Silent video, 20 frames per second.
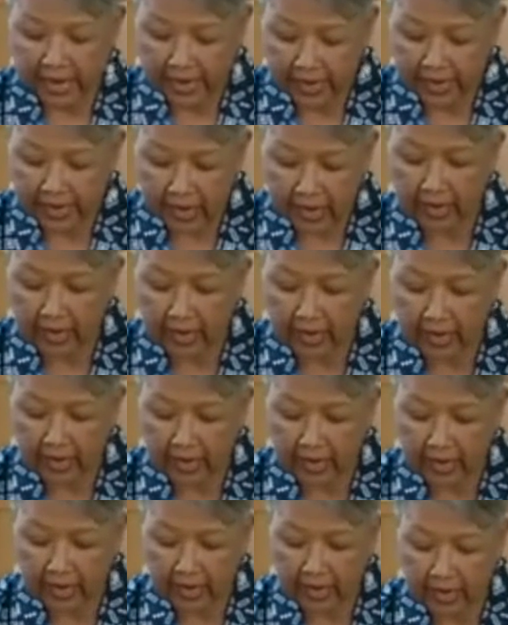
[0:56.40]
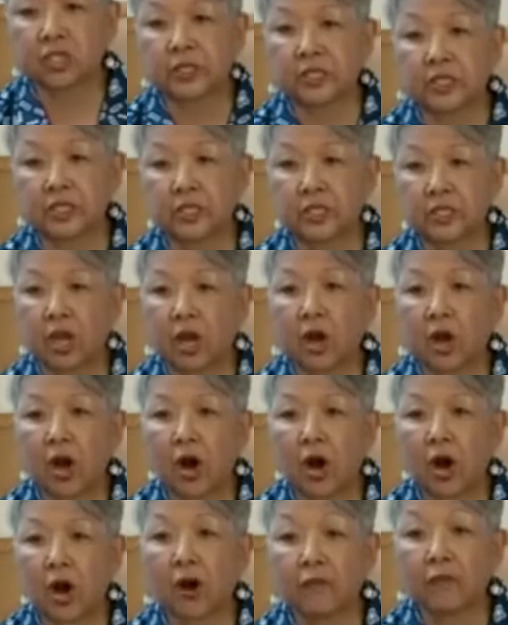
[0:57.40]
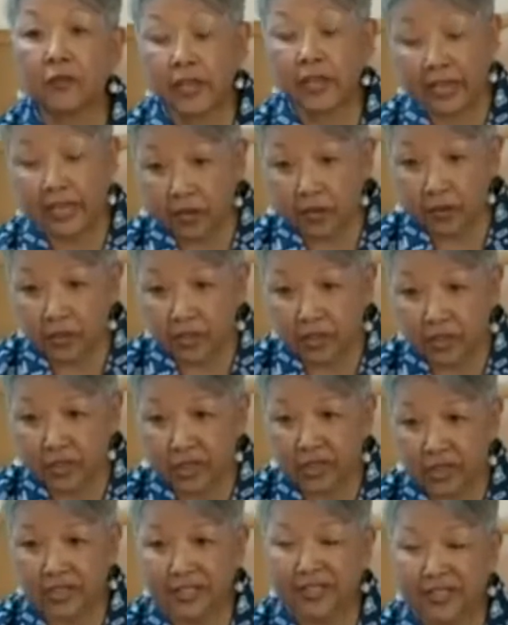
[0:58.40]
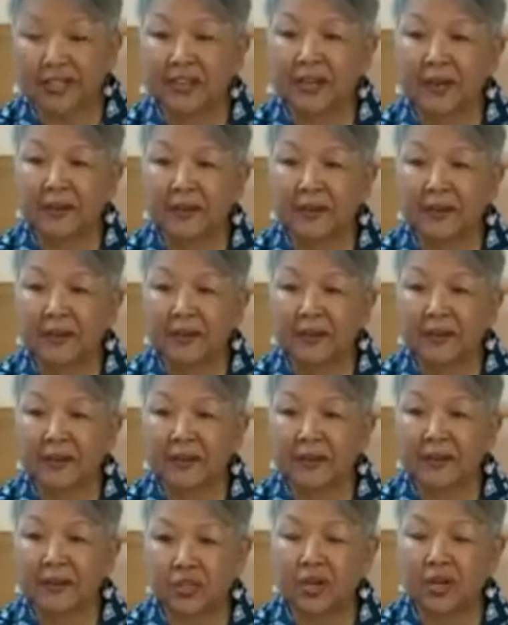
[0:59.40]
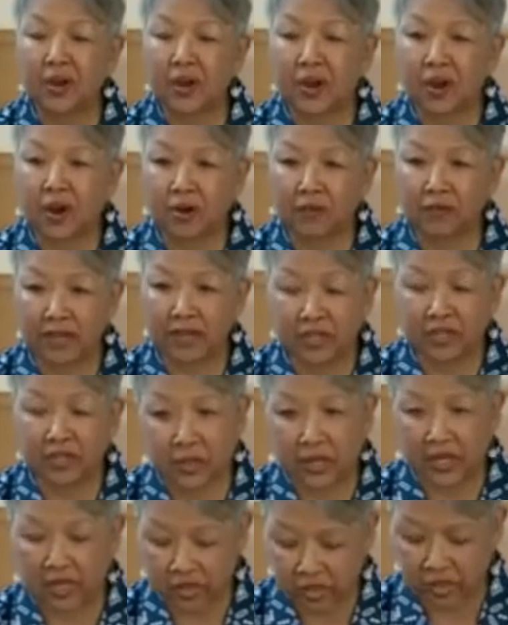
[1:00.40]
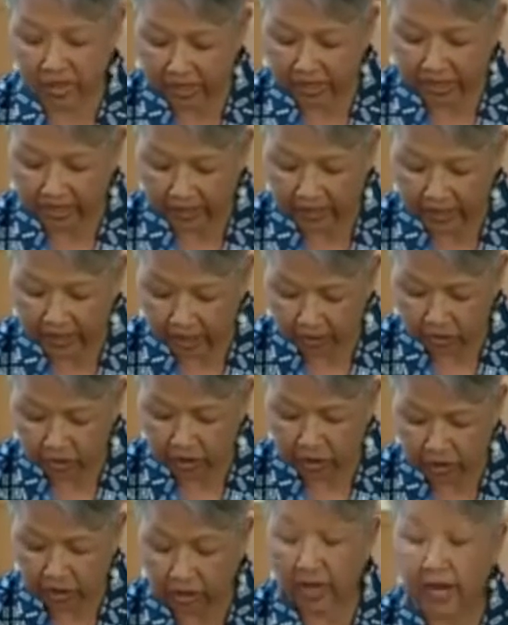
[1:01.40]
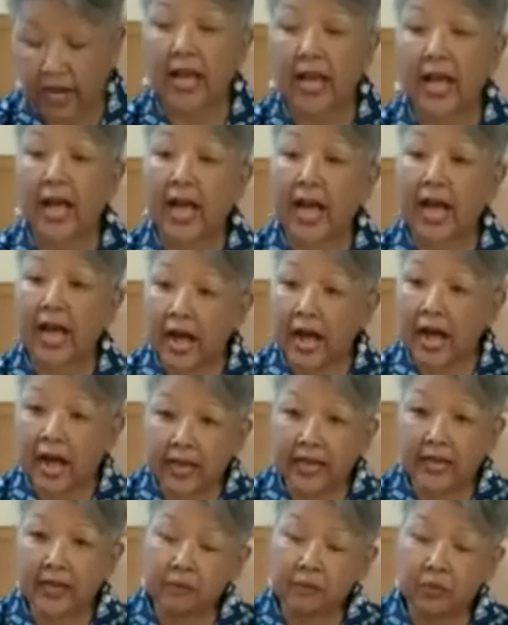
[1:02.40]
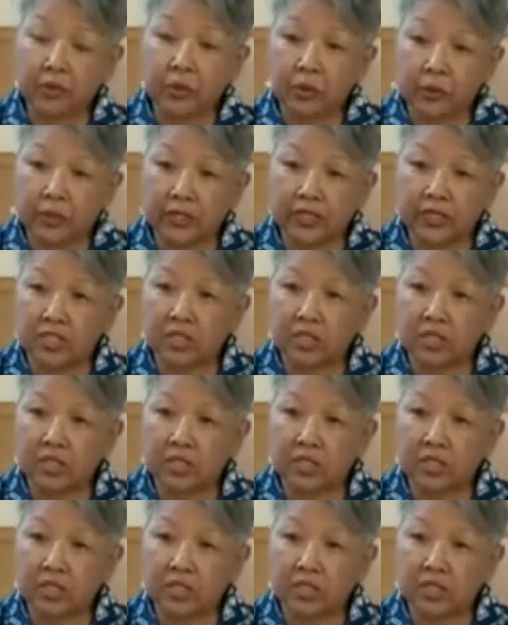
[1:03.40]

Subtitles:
and under the auspices of the Indonesian Ministry of Education and Culture. I am Yuli